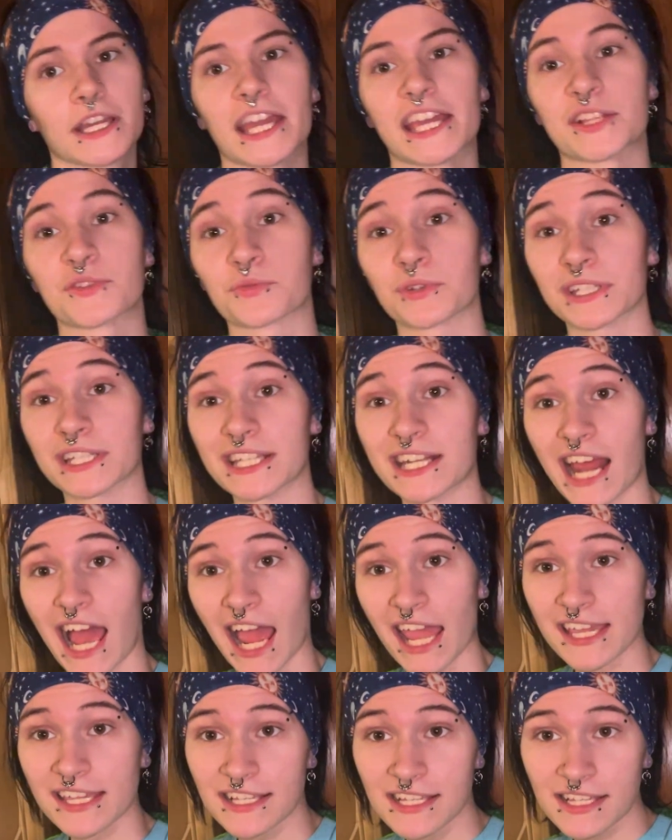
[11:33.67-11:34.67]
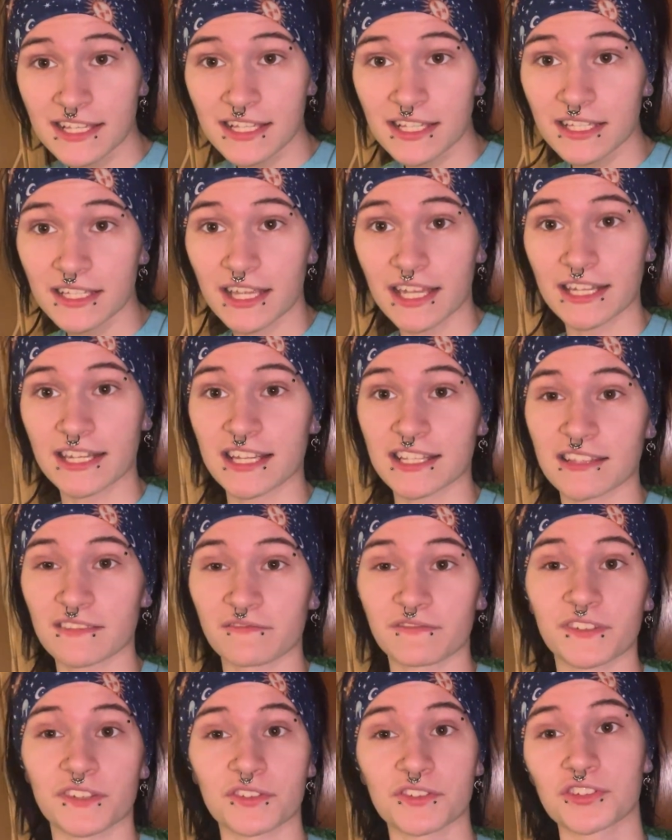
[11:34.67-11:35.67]
It's really nice. It
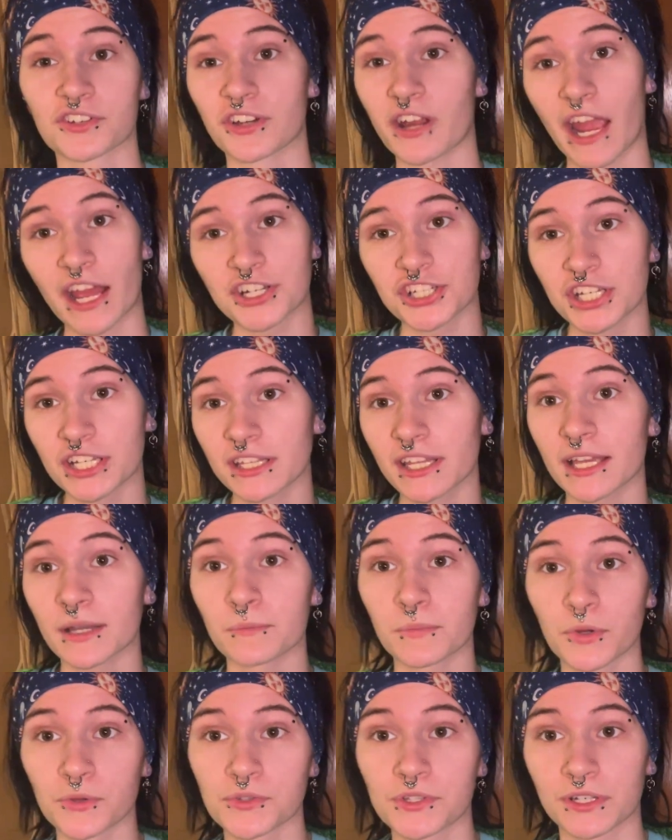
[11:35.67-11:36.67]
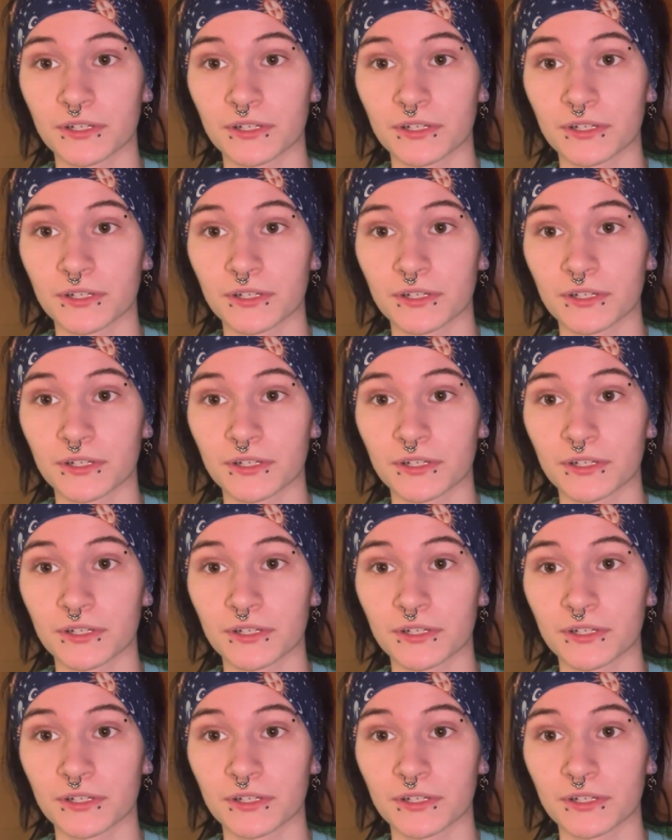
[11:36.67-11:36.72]
doesn't feel scratchy like most